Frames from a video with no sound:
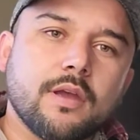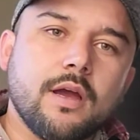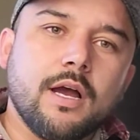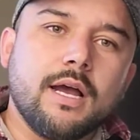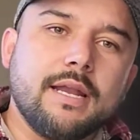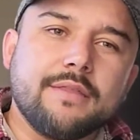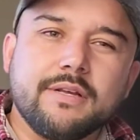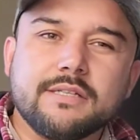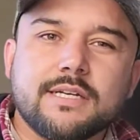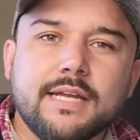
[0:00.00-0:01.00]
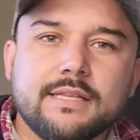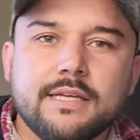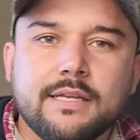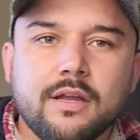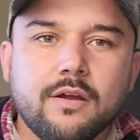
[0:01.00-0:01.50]
And I think it's
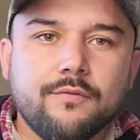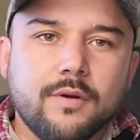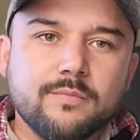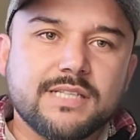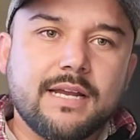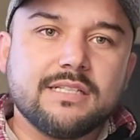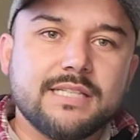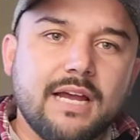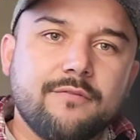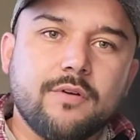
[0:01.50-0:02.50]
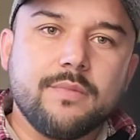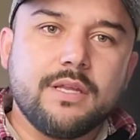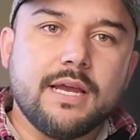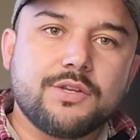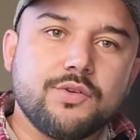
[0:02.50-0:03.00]
connected from side to side from
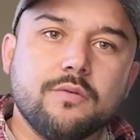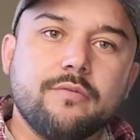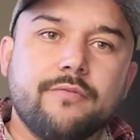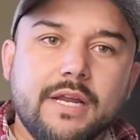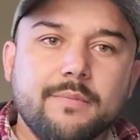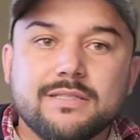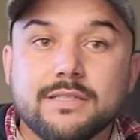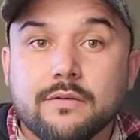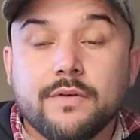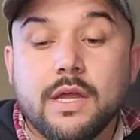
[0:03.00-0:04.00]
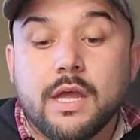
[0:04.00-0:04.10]
the actual frame itself.